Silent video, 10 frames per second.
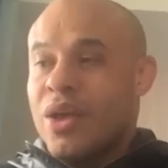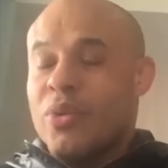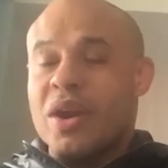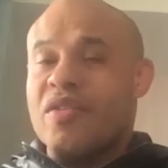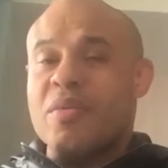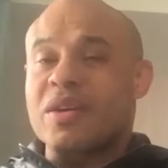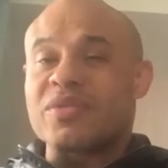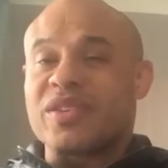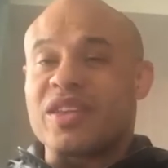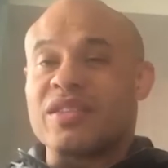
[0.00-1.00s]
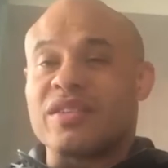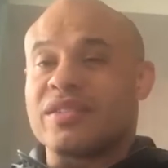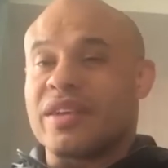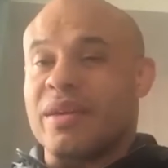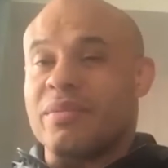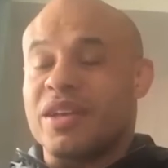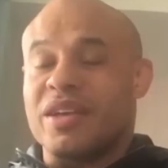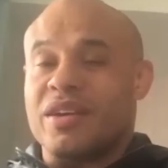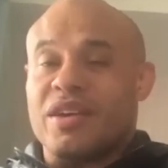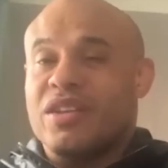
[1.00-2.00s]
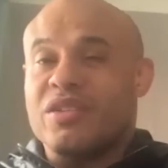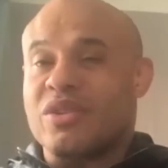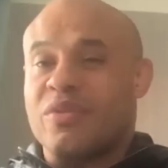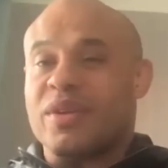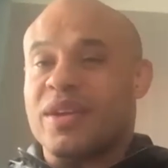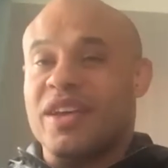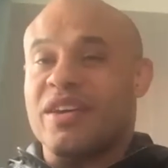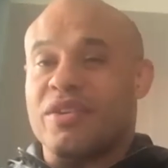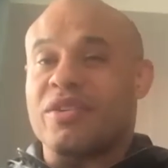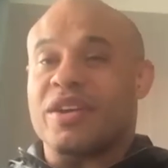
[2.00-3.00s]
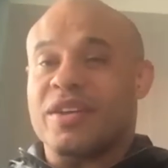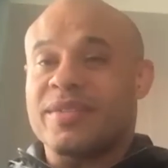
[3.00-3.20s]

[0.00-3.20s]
whatever Masvidal did to him, he deserved it. He earned it.